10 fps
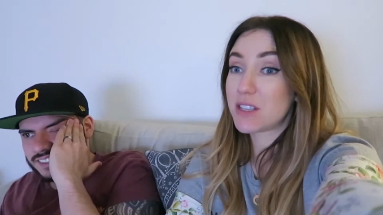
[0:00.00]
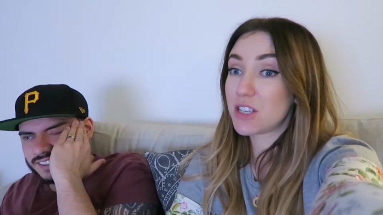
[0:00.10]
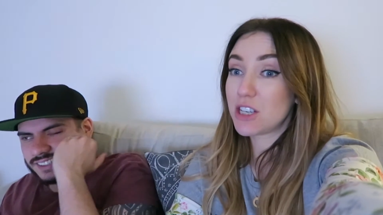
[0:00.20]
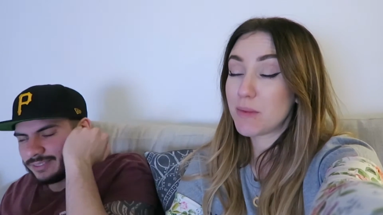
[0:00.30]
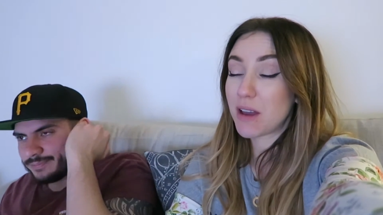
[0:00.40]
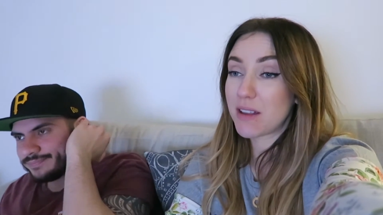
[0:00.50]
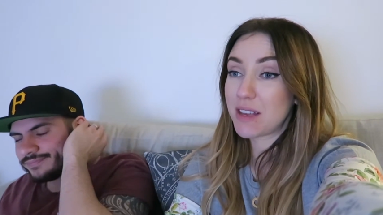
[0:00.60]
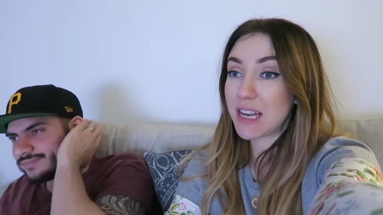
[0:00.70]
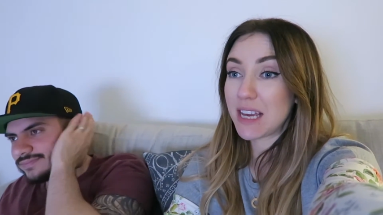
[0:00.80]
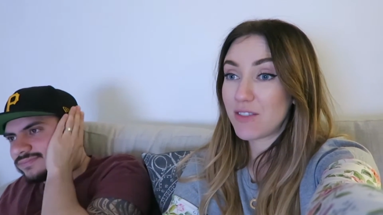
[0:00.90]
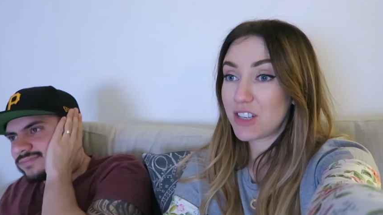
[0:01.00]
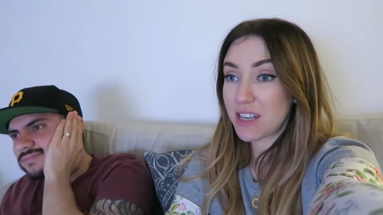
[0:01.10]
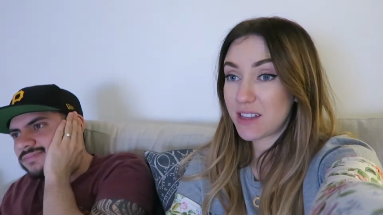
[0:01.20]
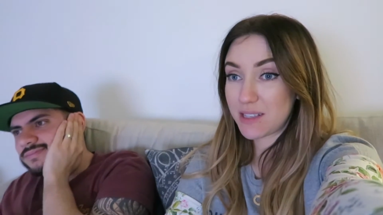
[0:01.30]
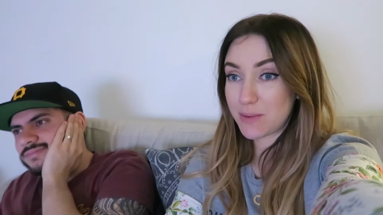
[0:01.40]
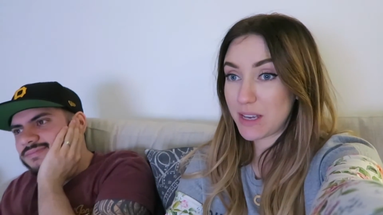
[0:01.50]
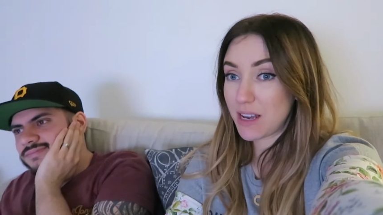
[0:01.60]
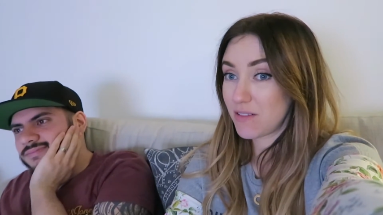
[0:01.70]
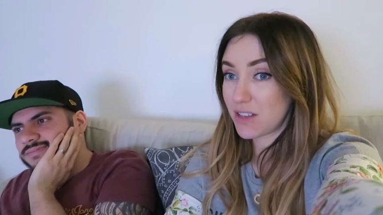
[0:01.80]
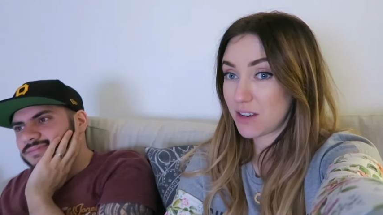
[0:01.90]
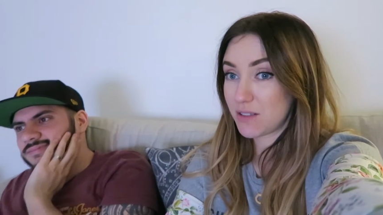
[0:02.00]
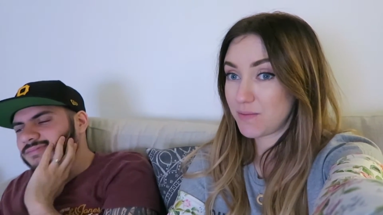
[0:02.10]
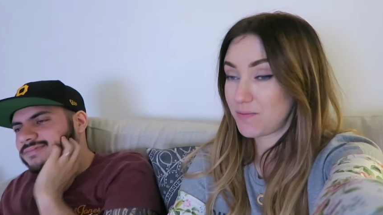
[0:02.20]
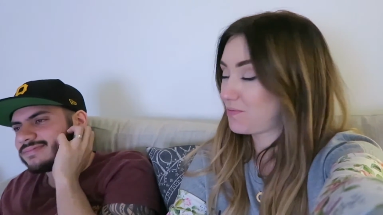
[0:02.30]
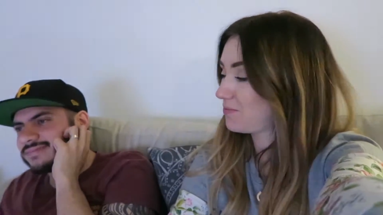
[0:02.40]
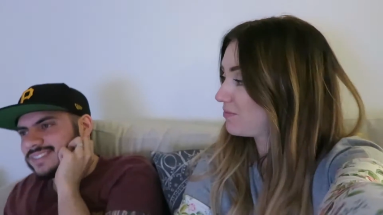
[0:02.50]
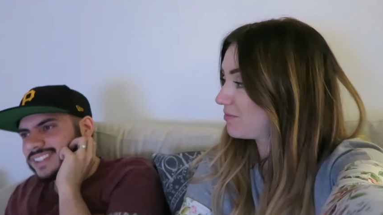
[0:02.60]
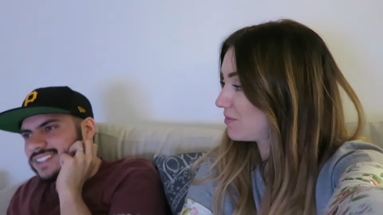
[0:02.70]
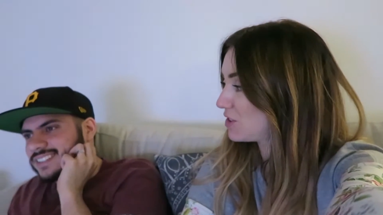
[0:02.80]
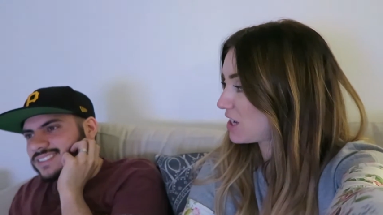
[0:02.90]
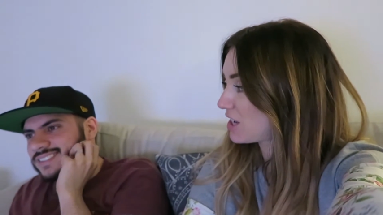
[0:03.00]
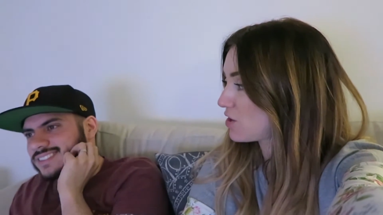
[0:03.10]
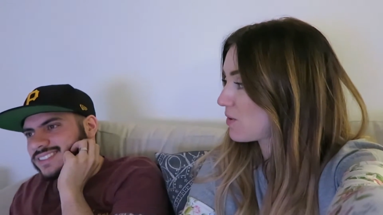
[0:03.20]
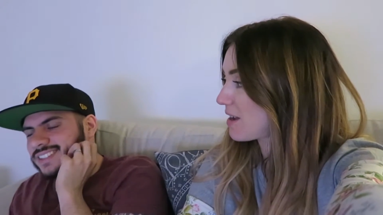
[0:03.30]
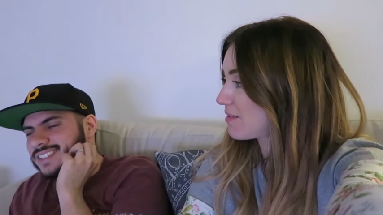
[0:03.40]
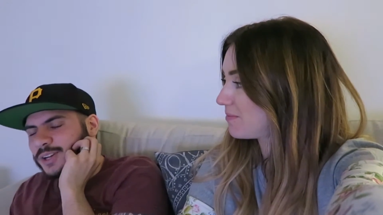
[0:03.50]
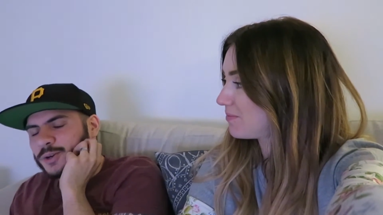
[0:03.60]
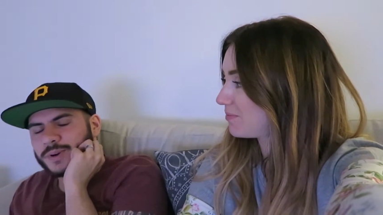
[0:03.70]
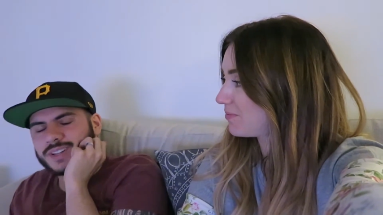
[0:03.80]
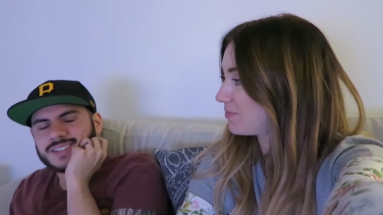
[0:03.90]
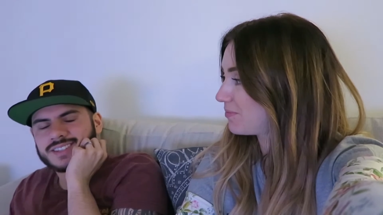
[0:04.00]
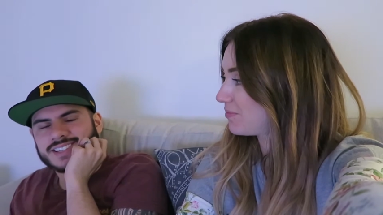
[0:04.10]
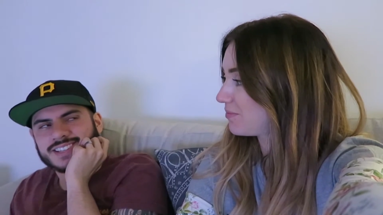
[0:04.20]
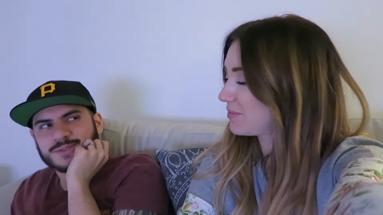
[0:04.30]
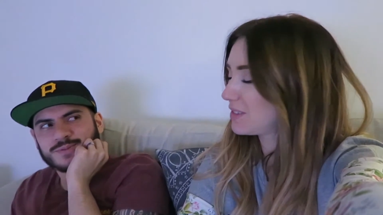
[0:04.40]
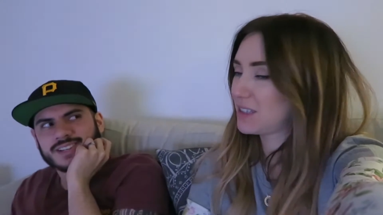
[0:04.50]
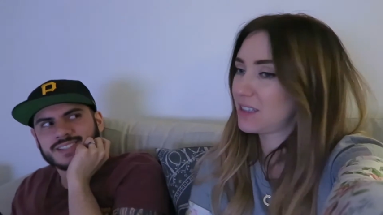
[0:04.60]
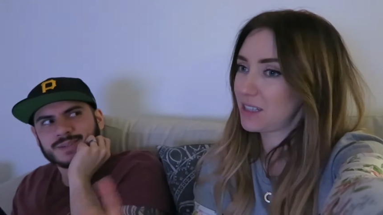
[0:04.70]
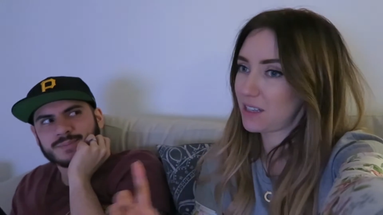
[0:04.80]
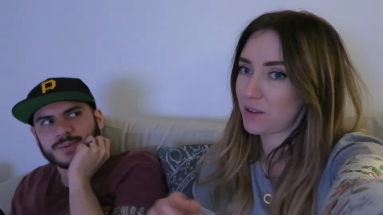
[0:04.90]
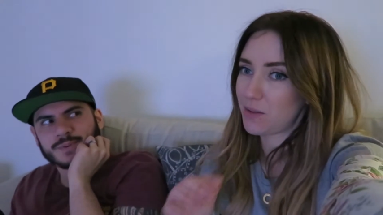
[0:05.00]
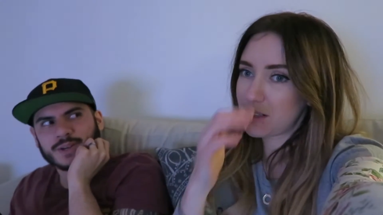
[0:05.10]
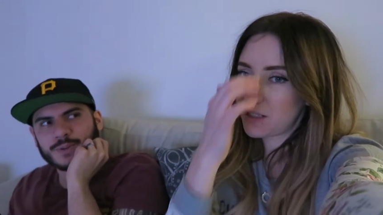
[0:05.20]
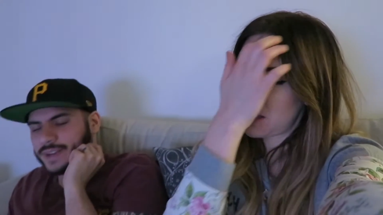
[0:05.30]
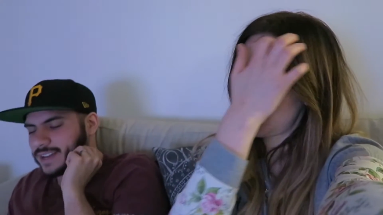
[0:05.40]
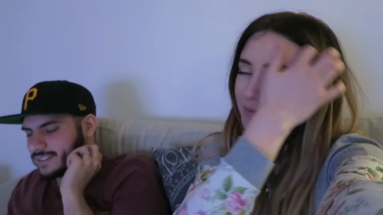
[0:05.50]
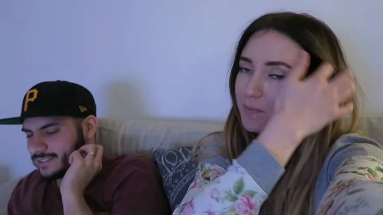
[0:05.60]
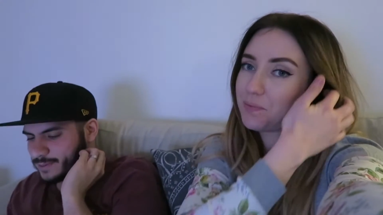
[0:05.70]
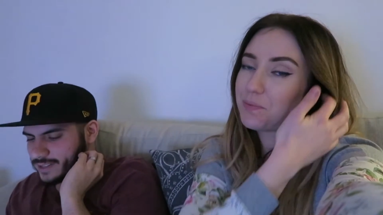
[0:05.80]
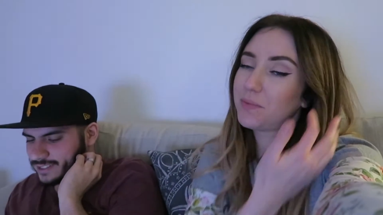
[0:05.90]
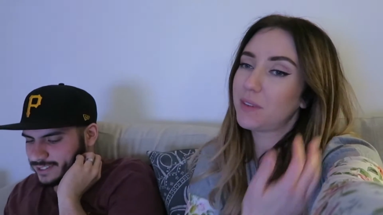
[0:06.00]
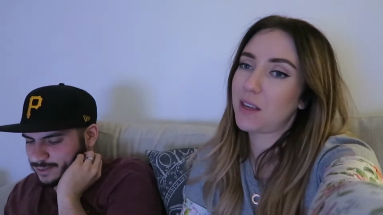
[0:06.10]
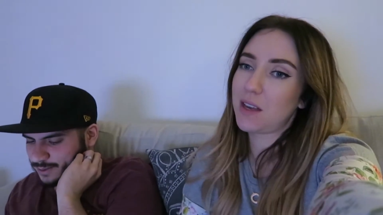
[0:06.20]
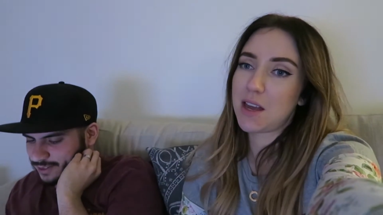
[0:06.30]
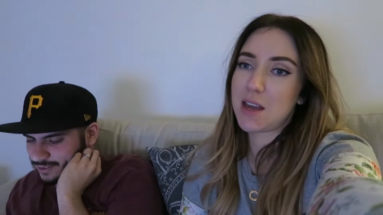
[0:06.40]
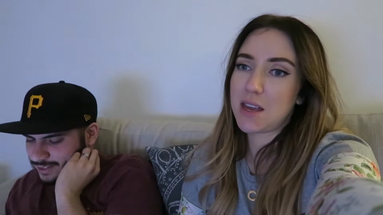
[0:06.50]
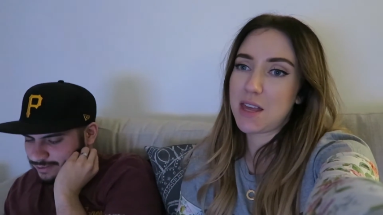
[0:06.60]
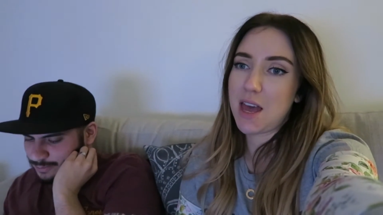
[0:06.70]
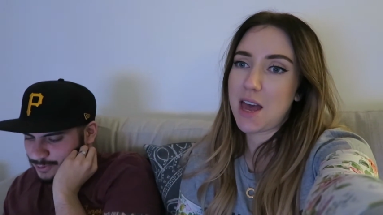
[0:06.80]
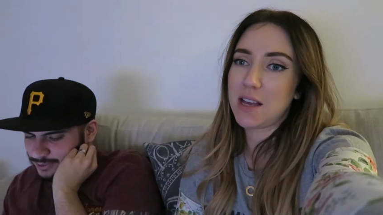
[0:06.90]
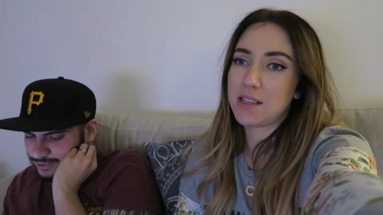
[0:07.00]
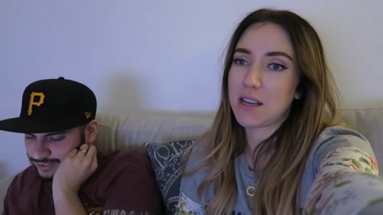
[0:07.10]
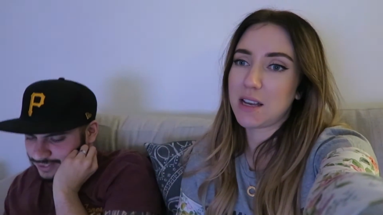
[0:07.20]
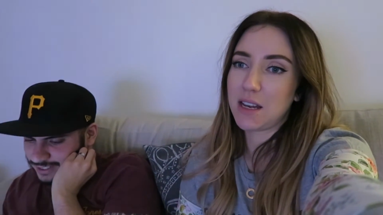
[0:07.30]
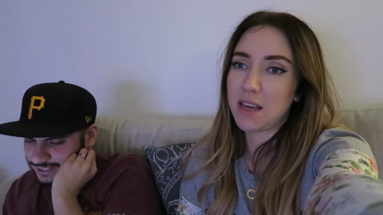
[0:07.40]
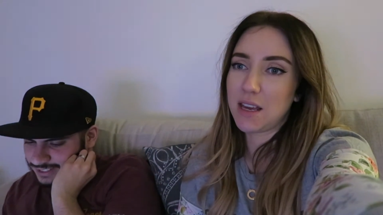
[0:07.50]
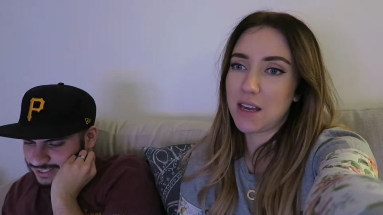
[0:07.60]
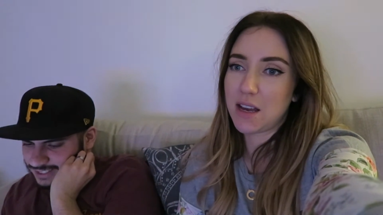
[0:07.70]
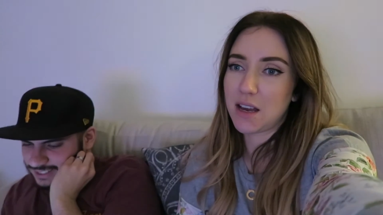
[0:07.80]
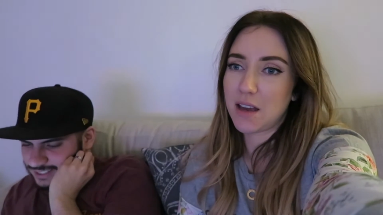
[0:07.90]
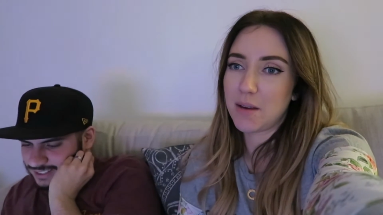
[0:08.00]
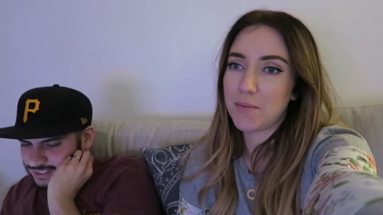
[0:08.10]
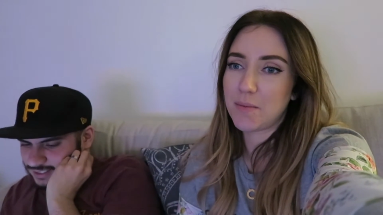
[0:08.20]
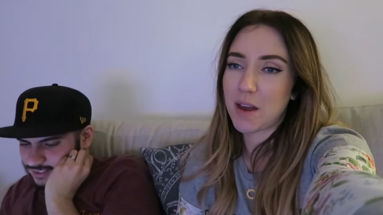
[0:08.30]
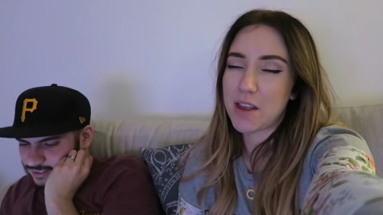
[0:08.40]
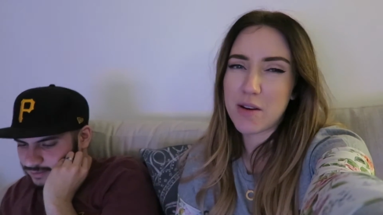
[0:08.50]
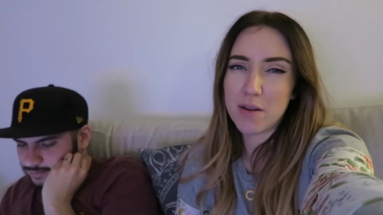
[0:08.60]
Speaker 1: to the gym nearly every day this week, haven't you?
Speaker 2: Yeah. Check you out. Didn't go Wednesday because rest day, but we got the weekend as well together, so even yeah, more. Exactly. Um, I know